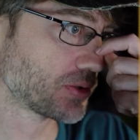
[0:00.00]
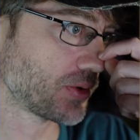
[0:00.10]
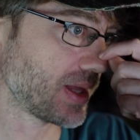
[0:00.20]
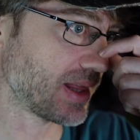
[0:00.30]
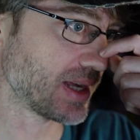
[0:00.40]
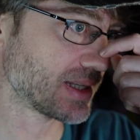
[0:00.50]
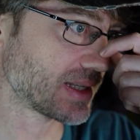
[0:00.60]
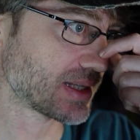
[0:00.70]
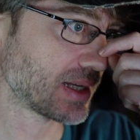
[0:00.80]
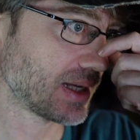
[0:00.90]
between
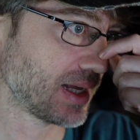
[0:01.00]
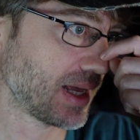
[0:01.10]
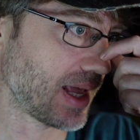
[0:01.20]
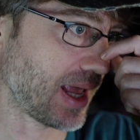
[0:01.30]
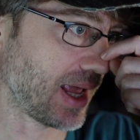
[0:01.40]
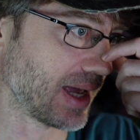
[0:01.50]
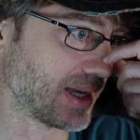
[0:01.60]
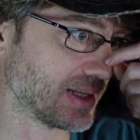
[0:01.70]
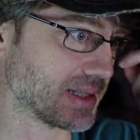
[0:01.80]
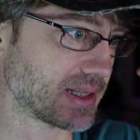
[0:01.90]
this
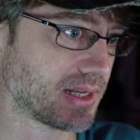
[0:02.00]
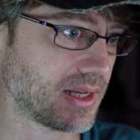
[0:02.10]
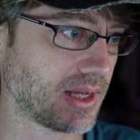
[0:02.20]
and